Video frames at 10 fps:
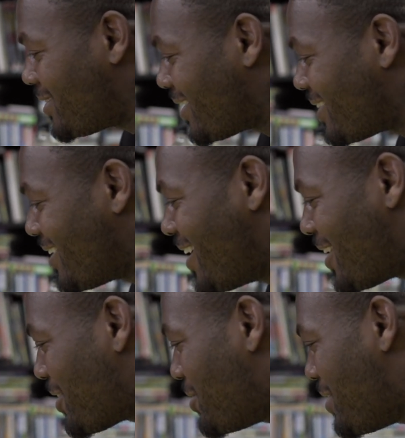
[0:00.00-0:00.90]
and I
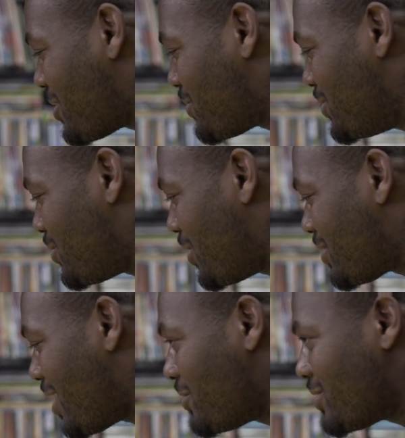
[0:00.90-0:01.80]
think you guys will enjoy this
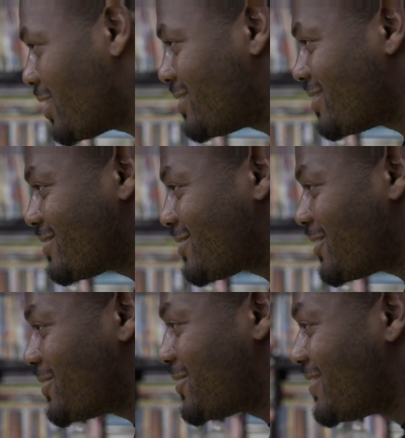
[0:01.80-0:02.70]
conversation. So,